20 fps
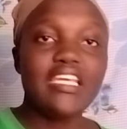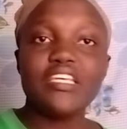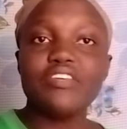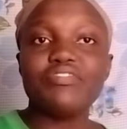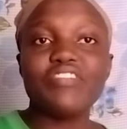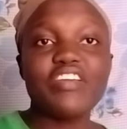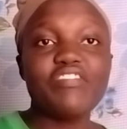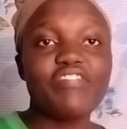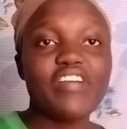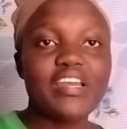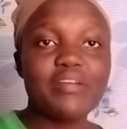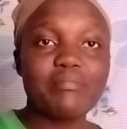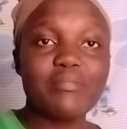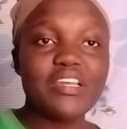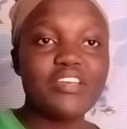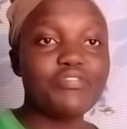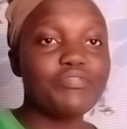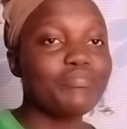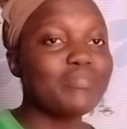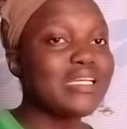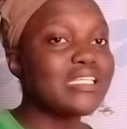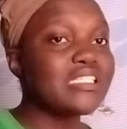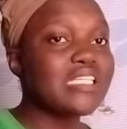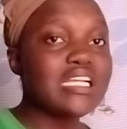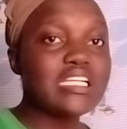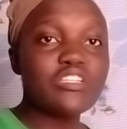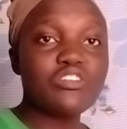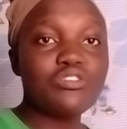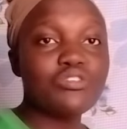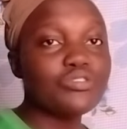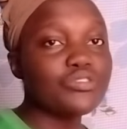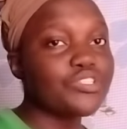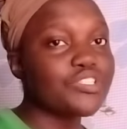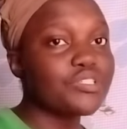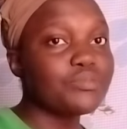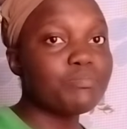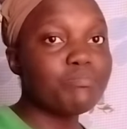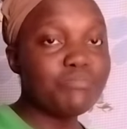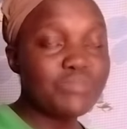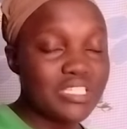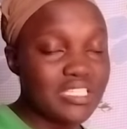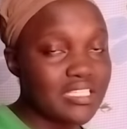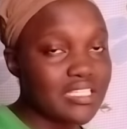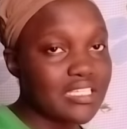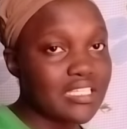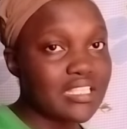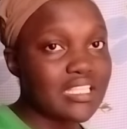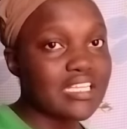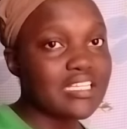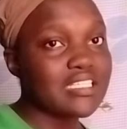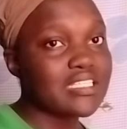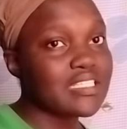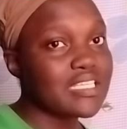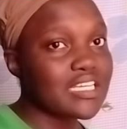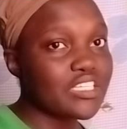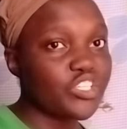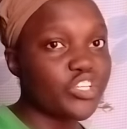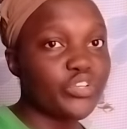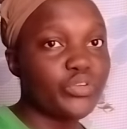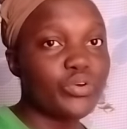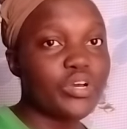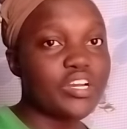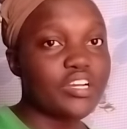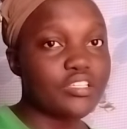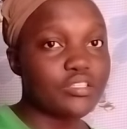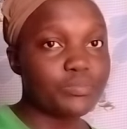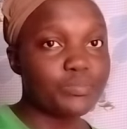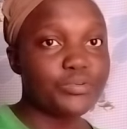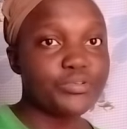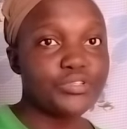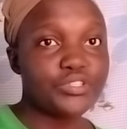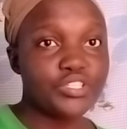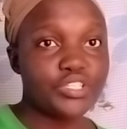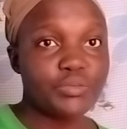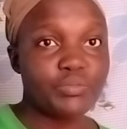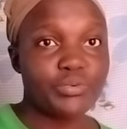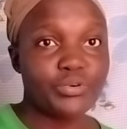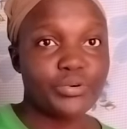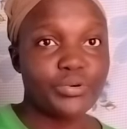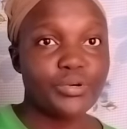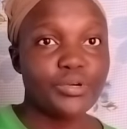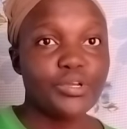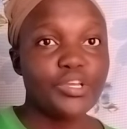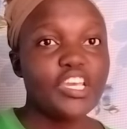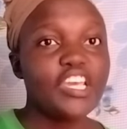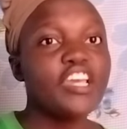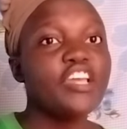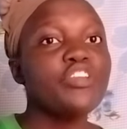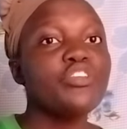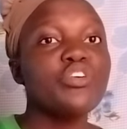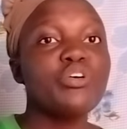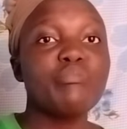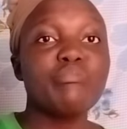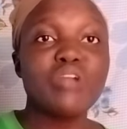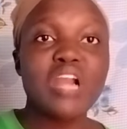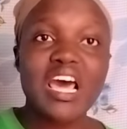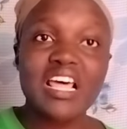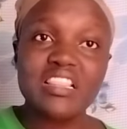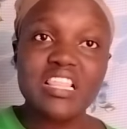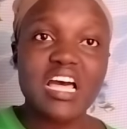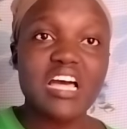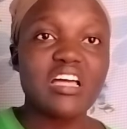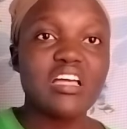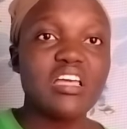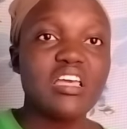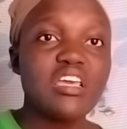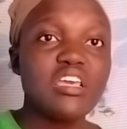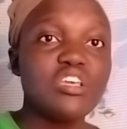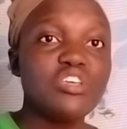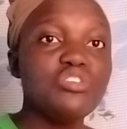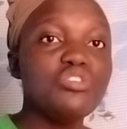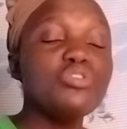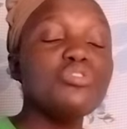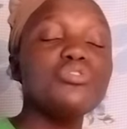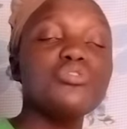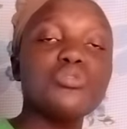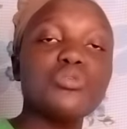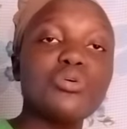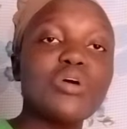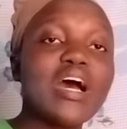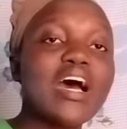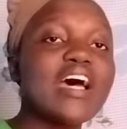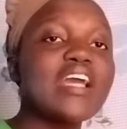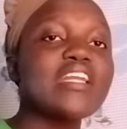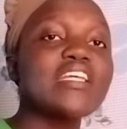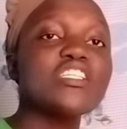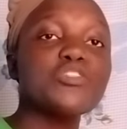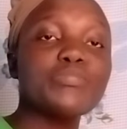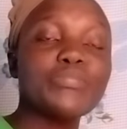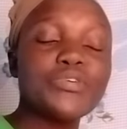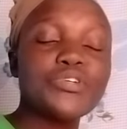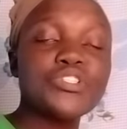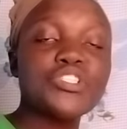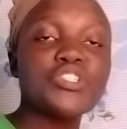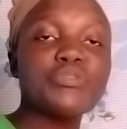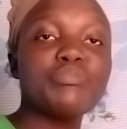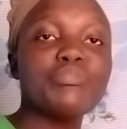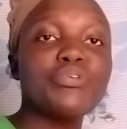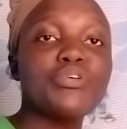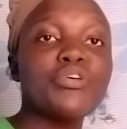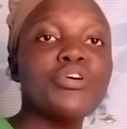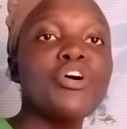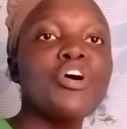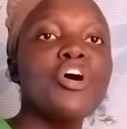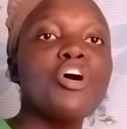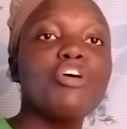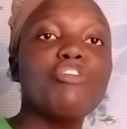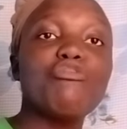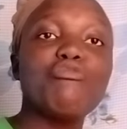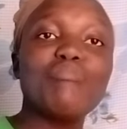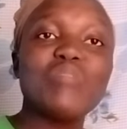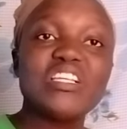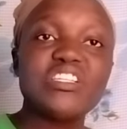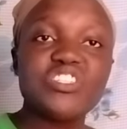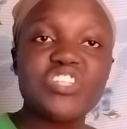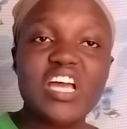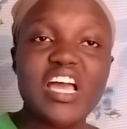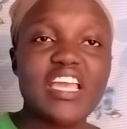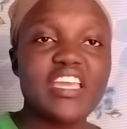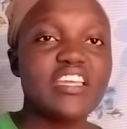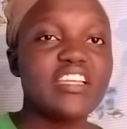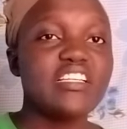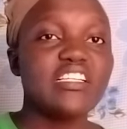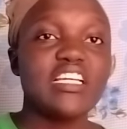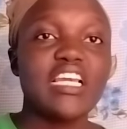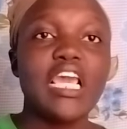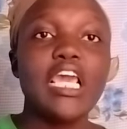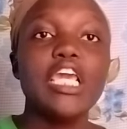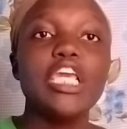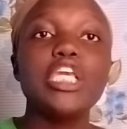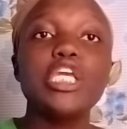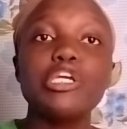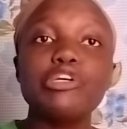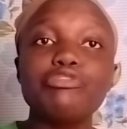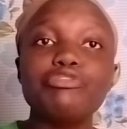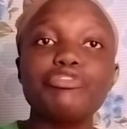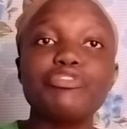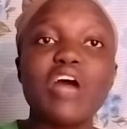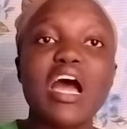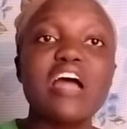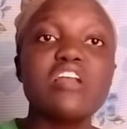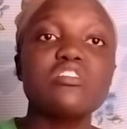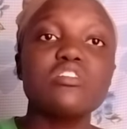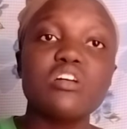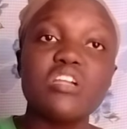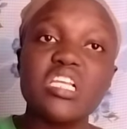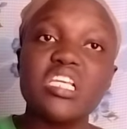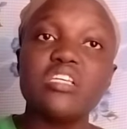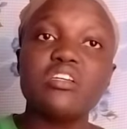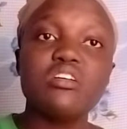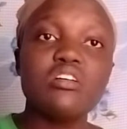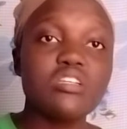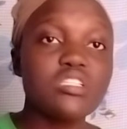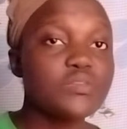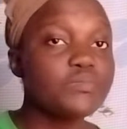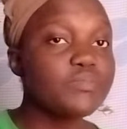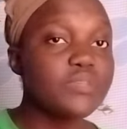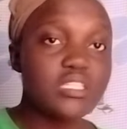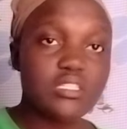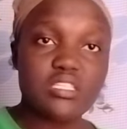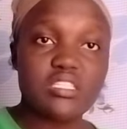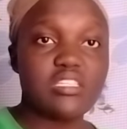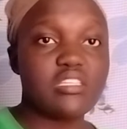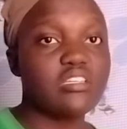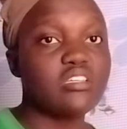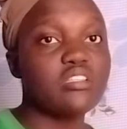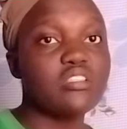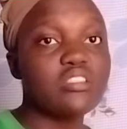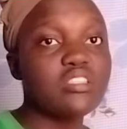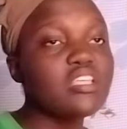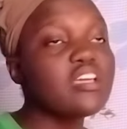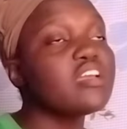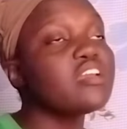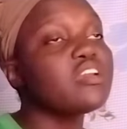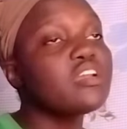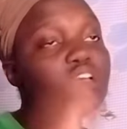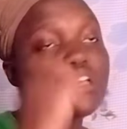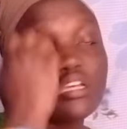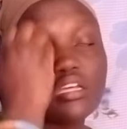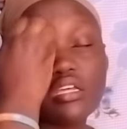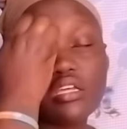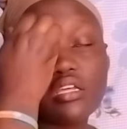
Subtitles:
If my child goes missing, then Sasha, you are responsible. And your brother, you two are responsible of my child. If at all he goes missing, then